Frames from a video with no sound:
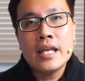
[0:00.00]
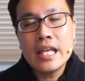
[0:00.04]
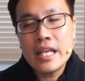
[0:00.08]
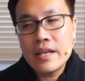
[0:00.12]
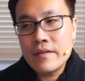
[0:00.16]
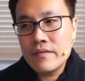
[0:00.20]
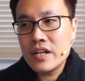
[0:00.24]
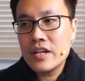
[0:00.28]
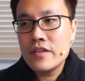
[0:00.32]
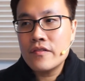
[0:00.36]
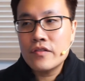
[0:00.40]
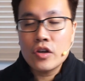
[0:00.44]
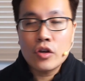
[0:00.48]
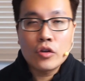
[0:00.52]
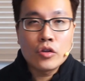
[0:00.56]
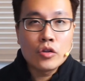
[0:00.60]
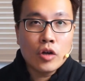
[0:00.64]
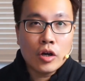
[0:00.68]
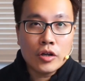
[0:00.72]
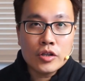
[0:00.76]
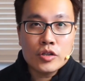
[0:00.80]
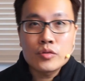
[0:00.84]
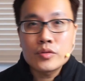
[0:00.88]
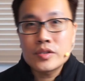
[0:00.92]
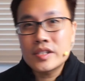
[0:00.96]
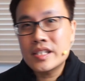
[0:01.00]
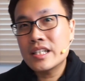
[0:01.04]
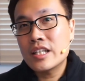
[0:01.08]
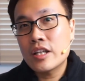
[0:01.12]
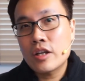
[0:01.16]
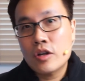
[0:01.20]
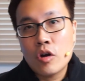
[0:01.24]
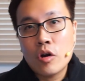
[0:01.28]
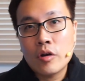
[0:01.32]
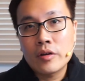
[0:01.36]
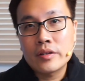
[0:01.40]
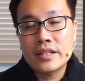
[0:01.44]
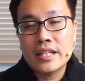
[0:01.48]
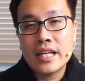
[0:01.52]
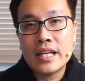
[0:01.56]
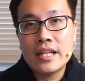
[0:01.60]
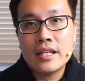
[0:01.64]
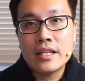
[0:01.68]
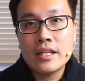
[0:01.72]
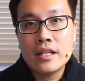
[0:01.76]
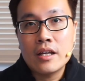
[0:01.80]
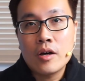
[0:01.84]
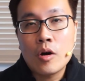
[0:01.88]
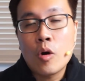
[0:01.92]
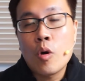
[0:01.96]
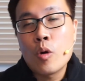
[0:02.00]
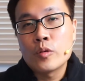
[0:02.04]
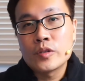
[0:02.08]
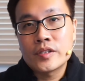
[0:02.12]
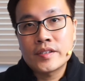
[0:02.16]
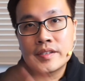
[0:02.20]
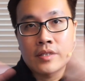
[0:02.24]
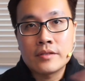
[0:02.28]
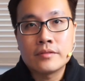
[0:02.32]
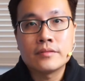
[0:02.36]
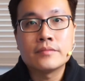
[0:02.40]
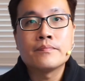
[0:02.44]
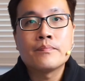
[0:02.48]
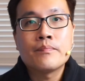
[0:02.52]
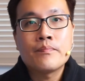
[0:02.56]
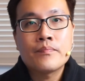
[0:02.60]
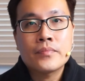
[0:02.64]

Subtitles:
Even if you're not using the content wholesale,